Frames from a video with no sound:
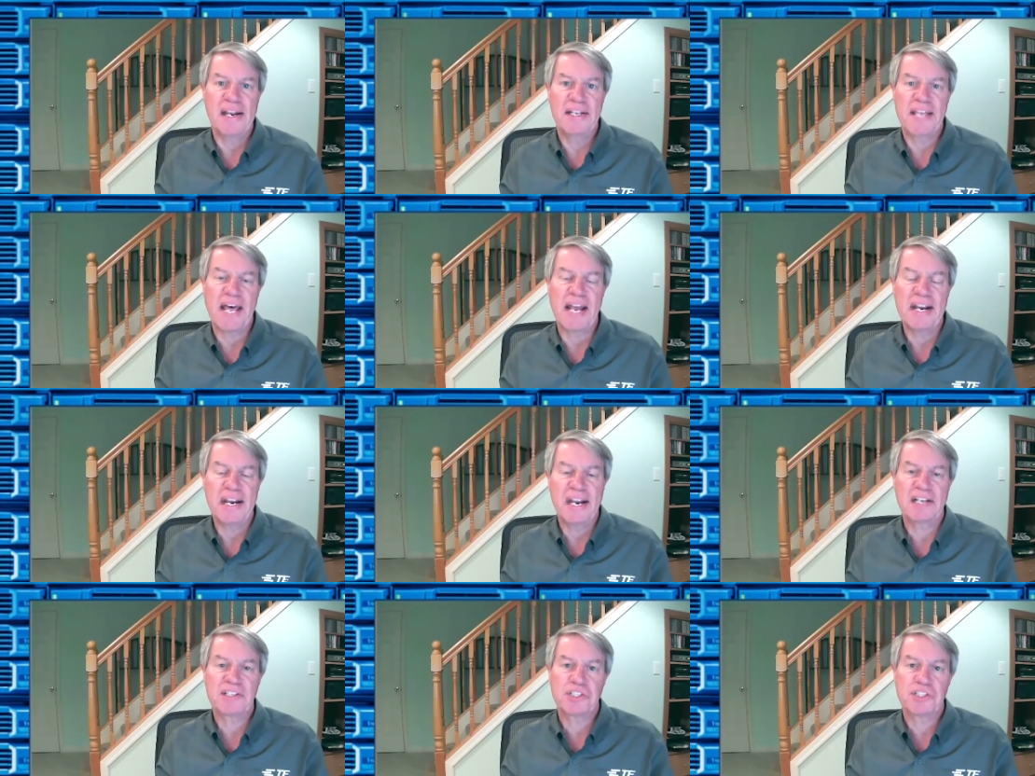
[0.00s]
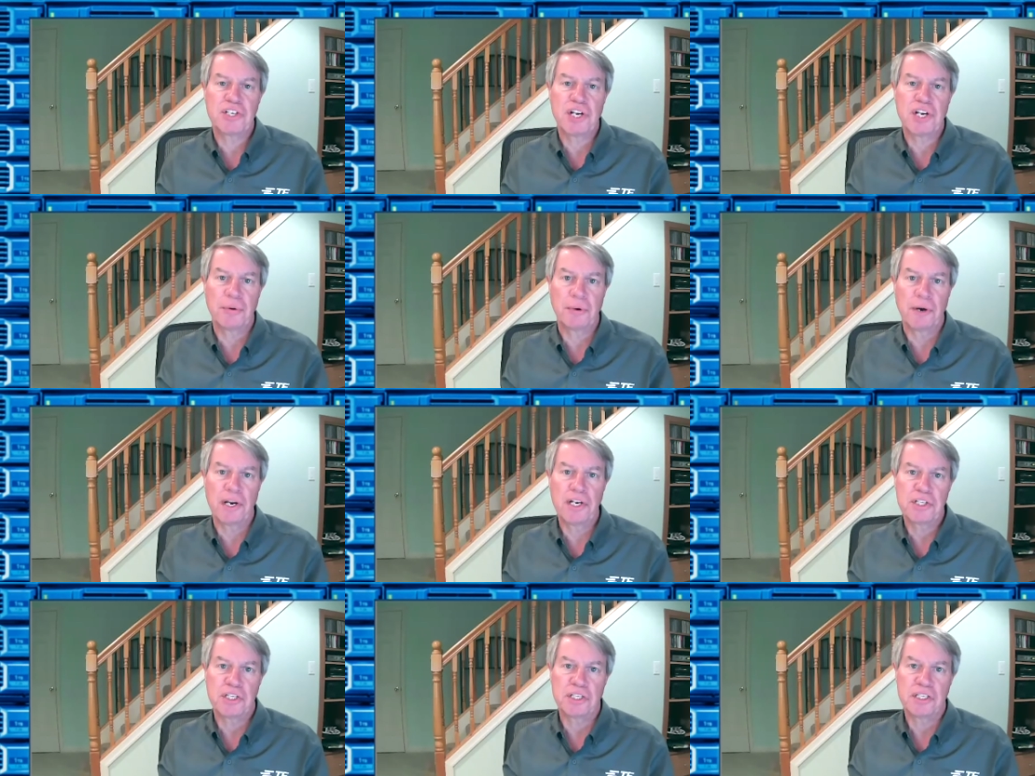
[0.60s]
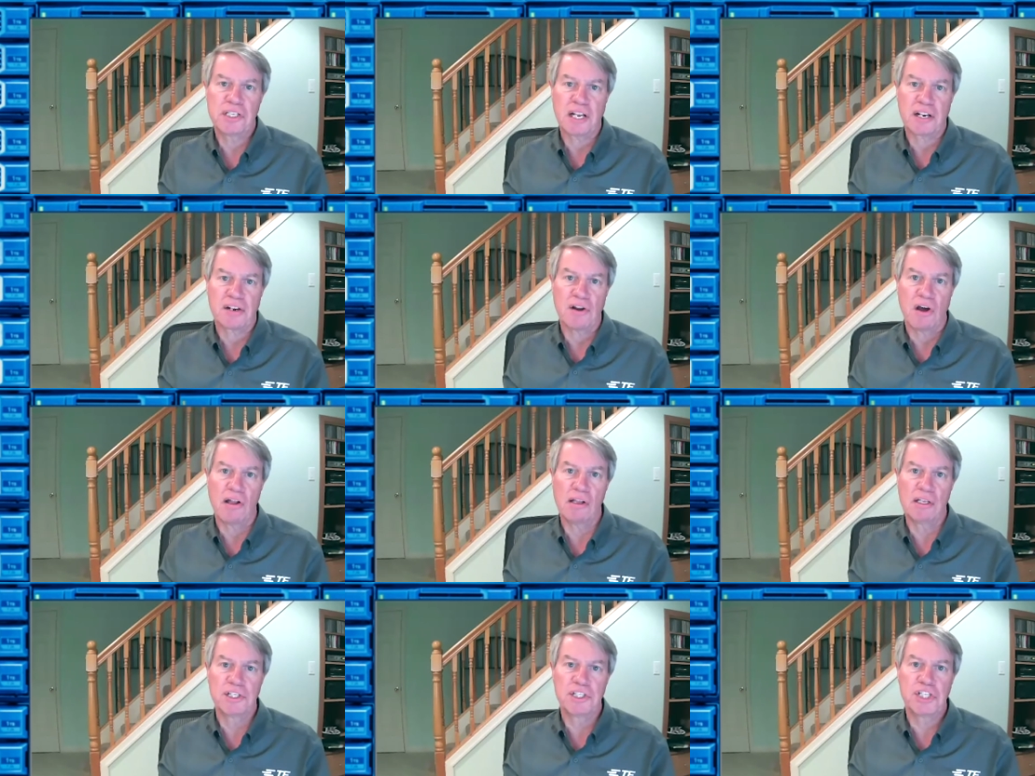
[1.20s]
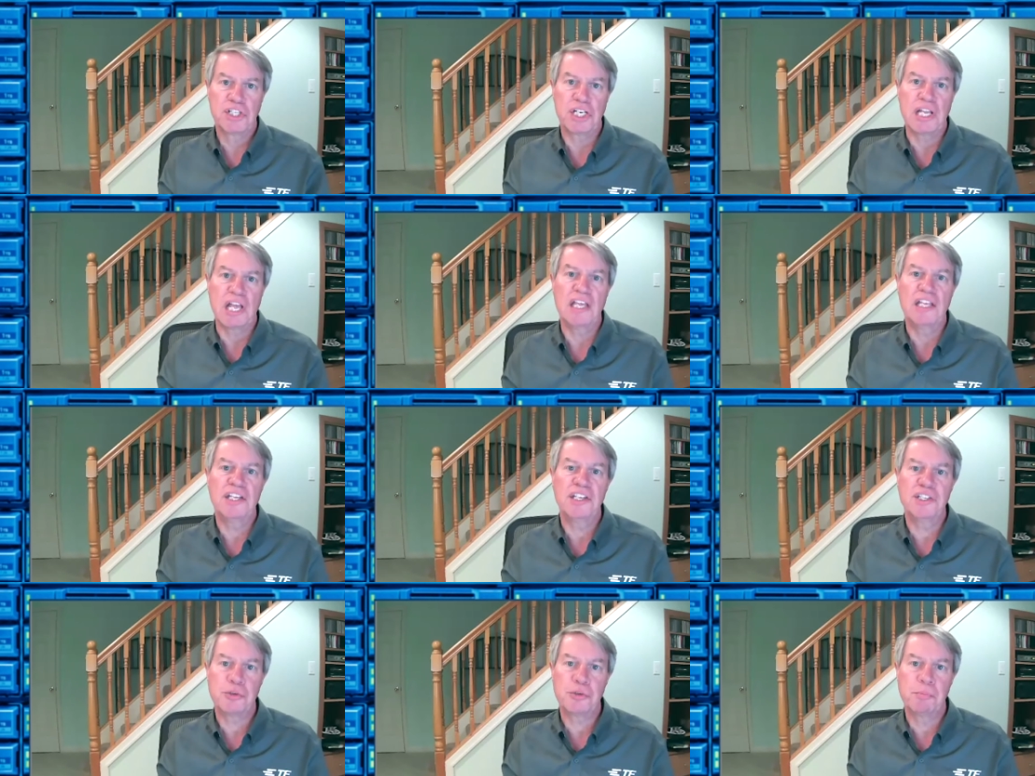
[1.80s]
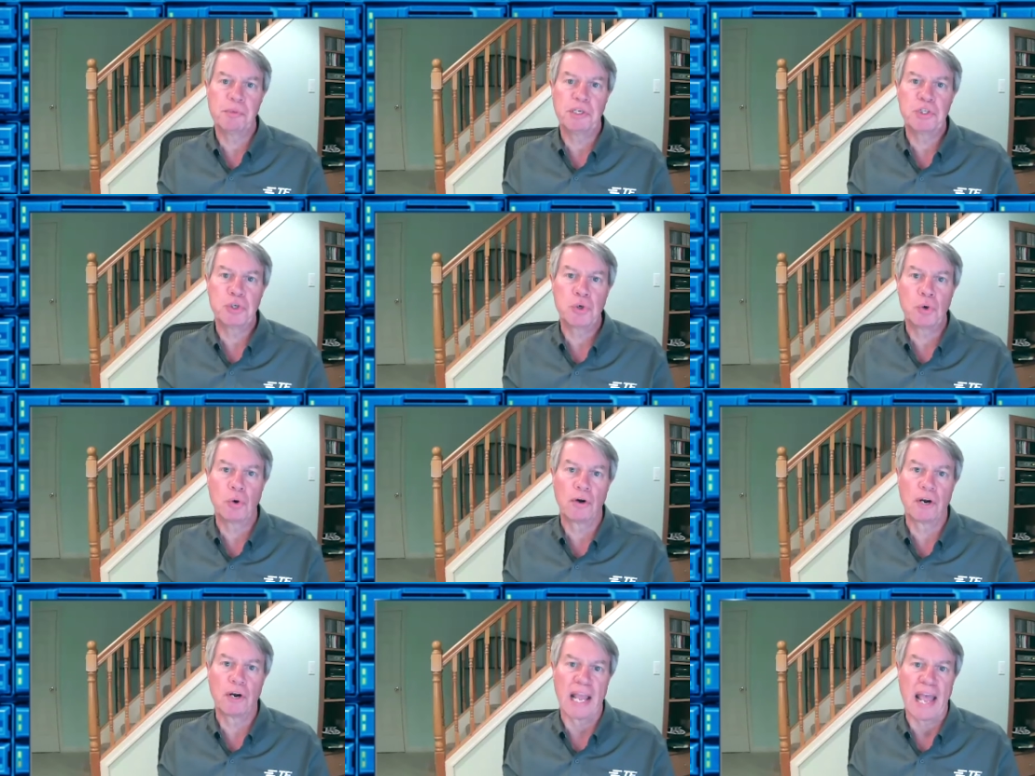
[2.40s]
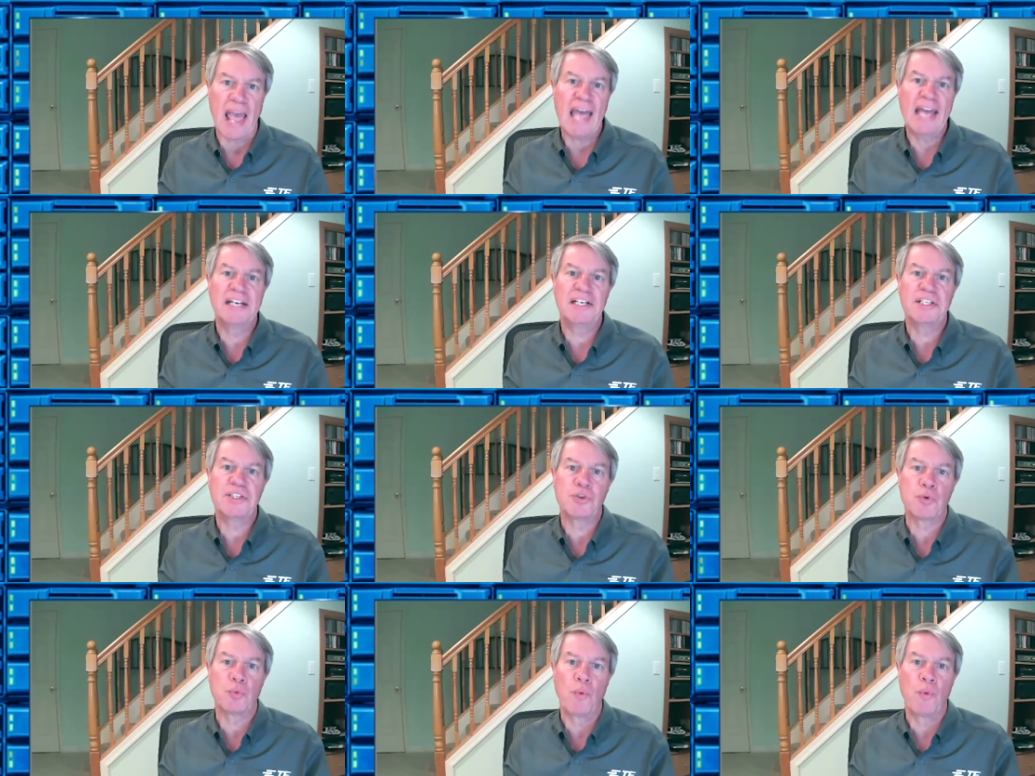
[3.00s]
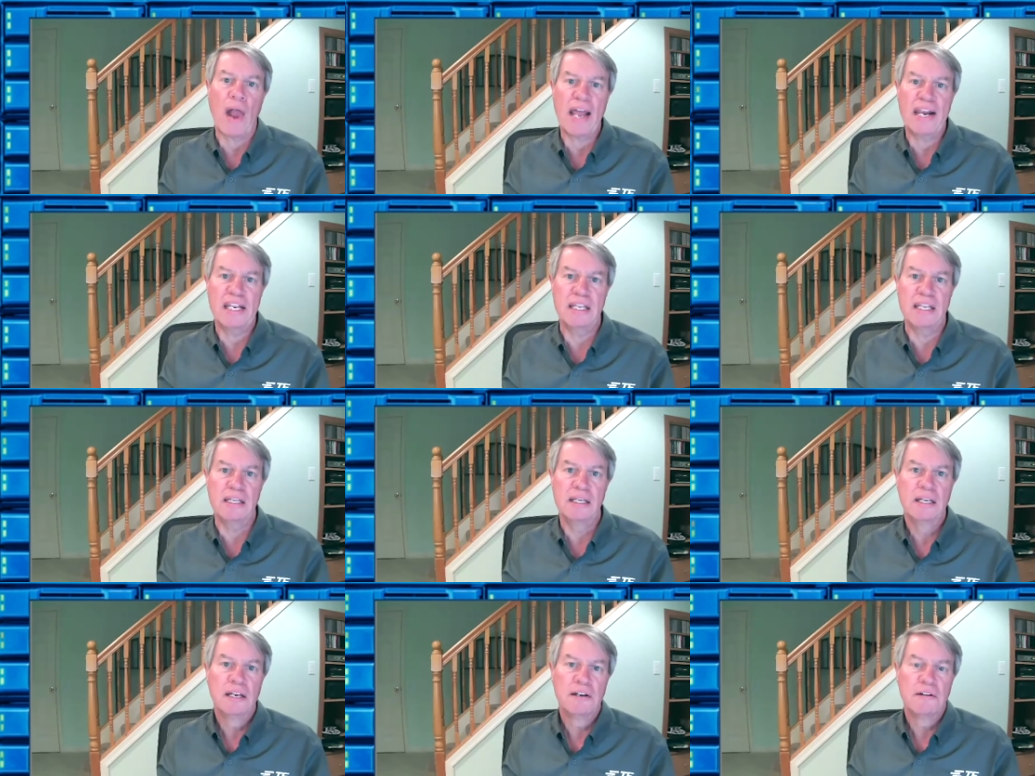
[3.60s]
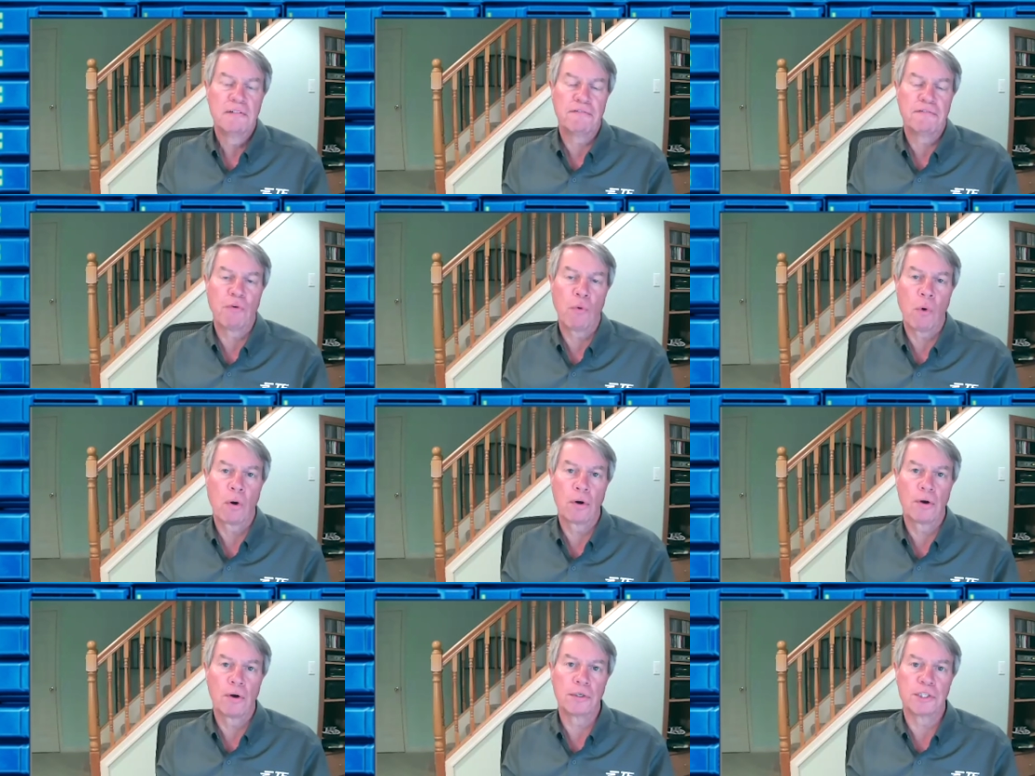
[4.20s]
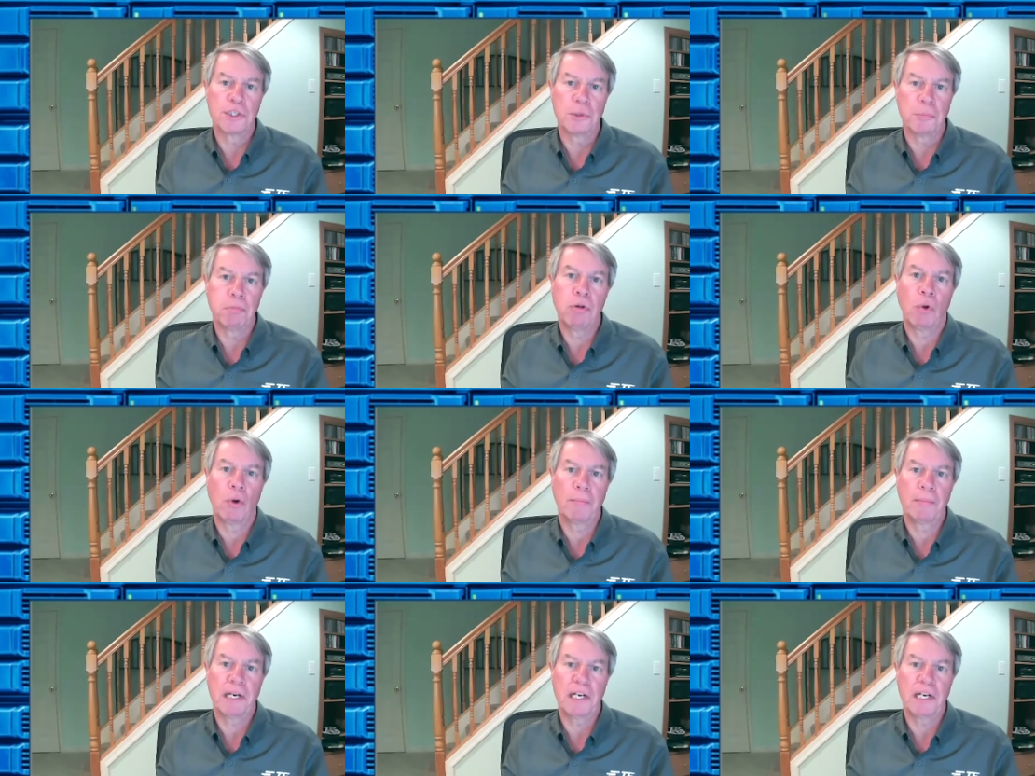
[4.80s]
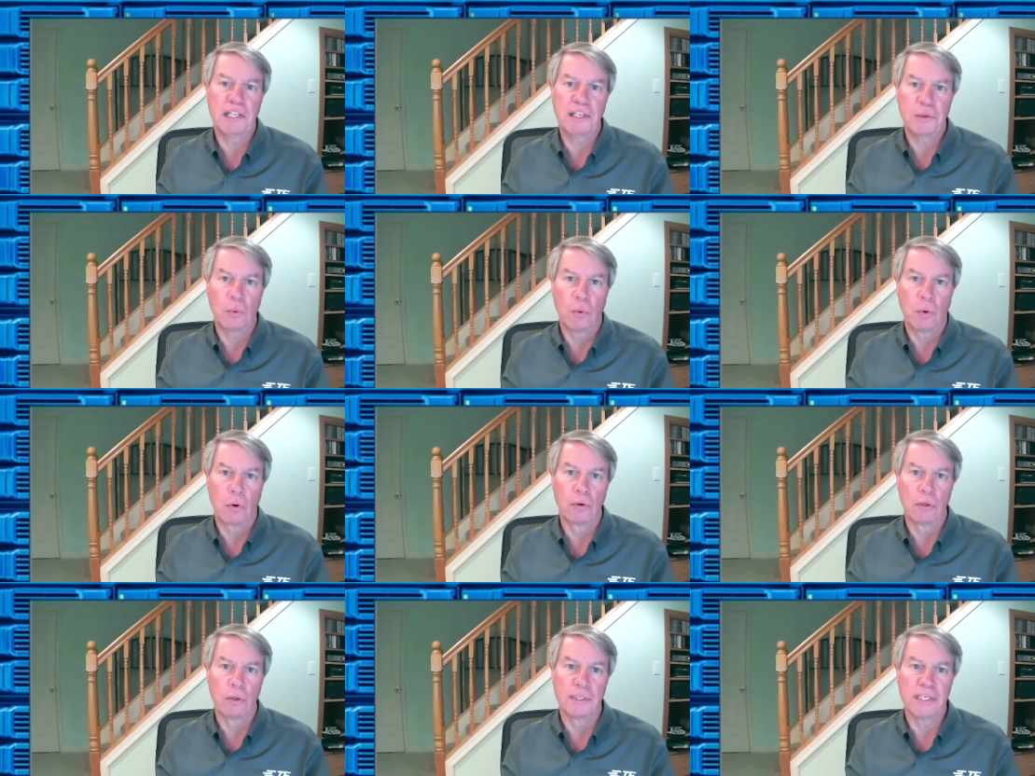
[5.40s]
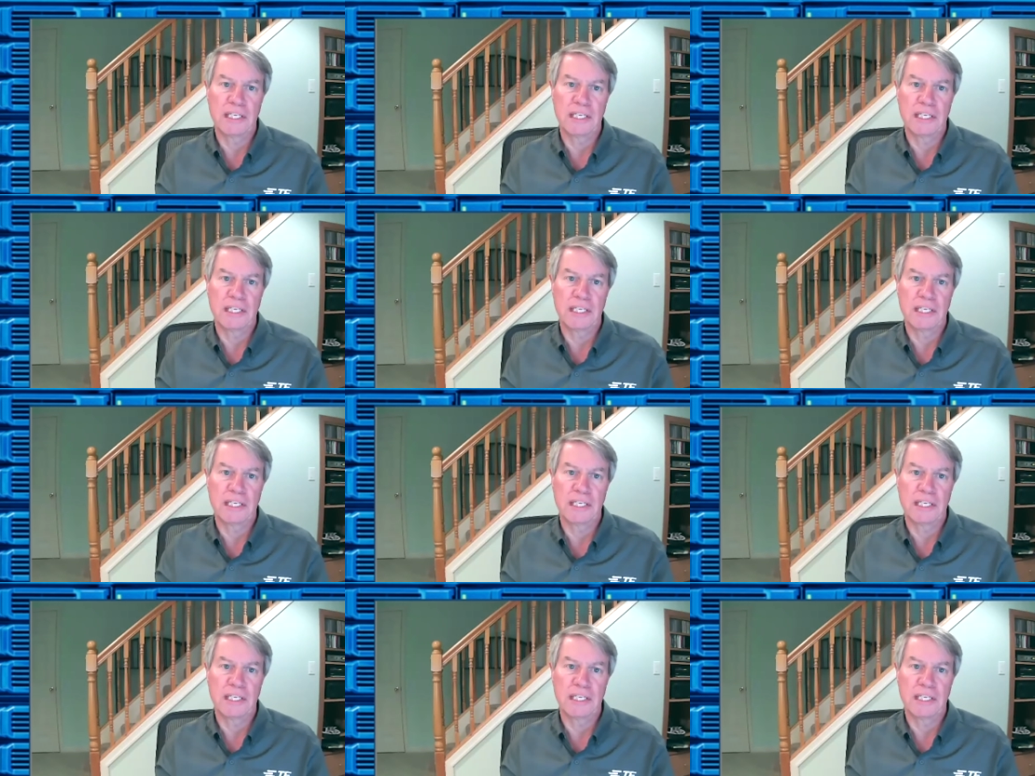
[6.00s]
that next generation technology is maturing and it's ready for deployment in the world.